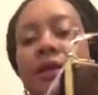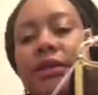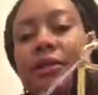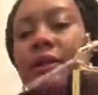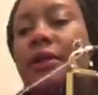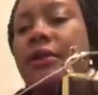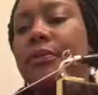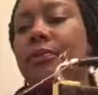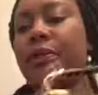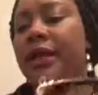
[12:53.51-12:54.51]
Still got the
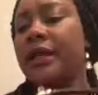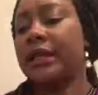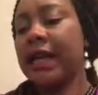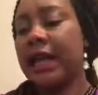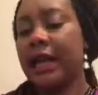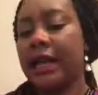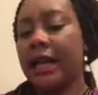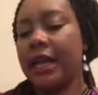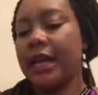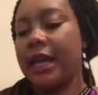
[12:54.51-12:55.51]
price tag.
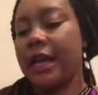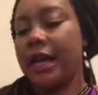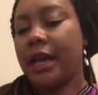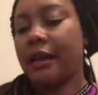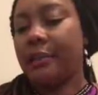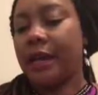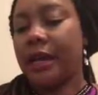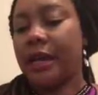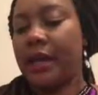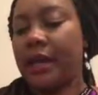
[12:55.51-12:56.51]
I
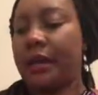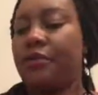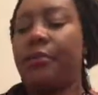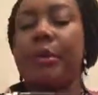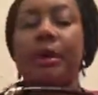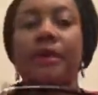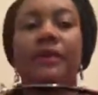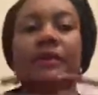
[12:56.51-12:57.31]
paid £3